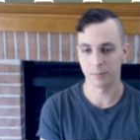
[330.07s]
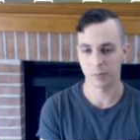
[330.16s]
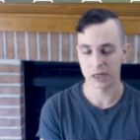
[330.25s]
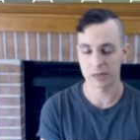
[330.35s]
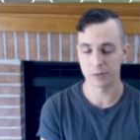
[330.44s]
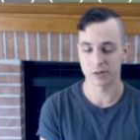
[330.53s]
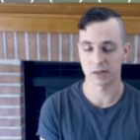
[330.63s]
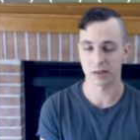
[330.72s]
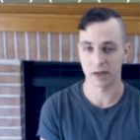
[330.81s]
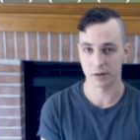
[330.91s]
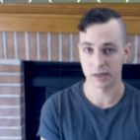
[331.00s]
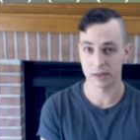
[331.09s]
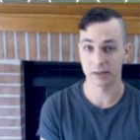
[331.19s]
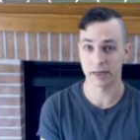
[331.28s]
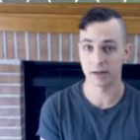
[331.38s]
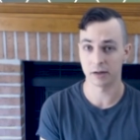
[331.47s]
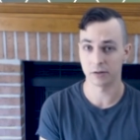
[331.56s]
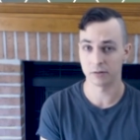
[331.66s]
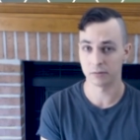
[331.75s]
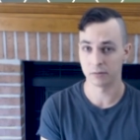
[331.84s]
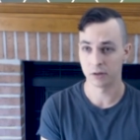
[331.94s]
he allowed,
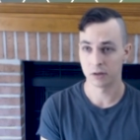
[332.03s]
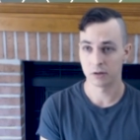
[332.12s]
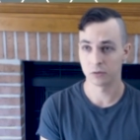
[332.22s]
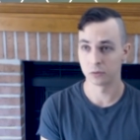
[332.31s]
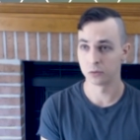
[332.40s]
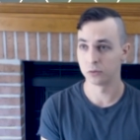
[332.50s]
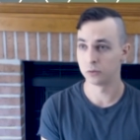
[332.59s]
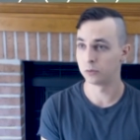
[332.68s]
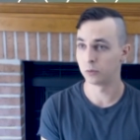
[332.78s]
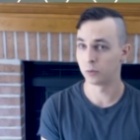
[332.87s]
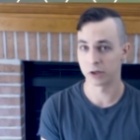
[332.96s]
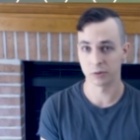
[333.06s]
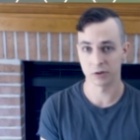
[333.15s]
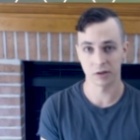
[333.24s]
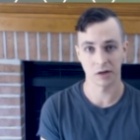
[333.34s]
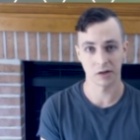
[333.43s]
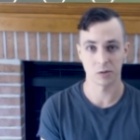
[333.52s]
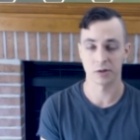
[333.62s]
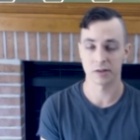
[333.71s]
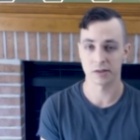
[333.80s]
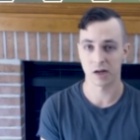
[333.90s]
through working with the customer
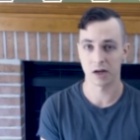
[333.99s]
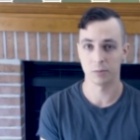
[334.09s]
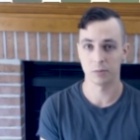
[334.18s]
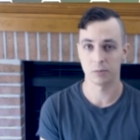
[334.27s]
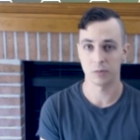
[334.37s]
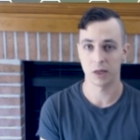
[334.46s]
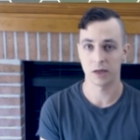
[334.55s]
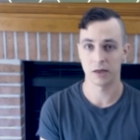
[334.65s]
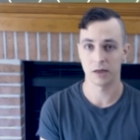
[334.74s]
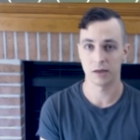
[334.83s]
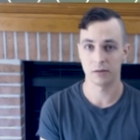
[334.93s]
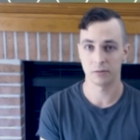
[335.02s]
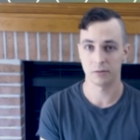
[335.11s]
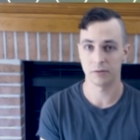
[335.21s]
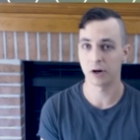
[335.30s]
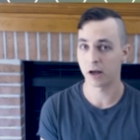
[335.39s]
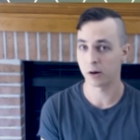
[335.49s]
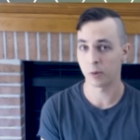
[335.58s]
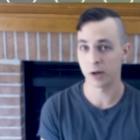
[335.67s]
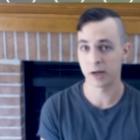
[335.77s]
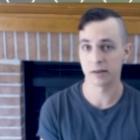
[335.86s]
at the time, they figured out
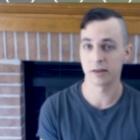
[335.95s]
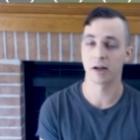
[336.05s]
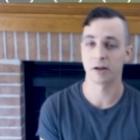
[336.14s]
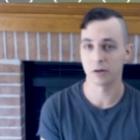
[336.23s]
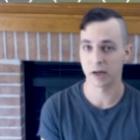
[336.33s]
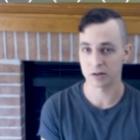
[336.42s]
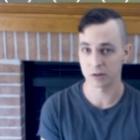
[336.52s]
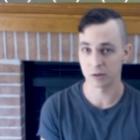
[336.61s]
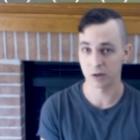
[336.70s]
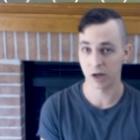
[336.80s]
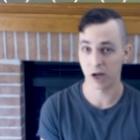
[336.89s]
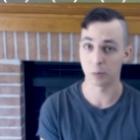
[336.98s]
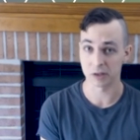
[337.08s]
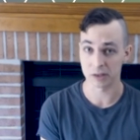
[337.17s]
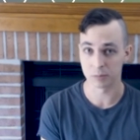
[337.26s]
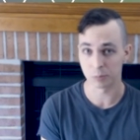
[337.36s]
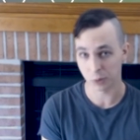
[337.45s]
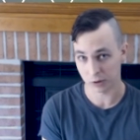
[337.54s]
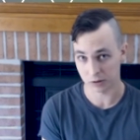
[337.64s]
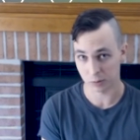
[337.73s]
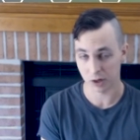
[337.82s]
a way that I could actually help lead
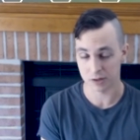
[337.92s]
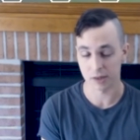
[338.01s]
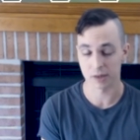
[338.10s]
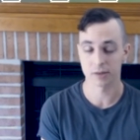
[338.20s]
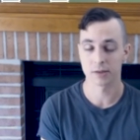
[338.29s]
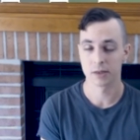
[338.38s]
part of the project.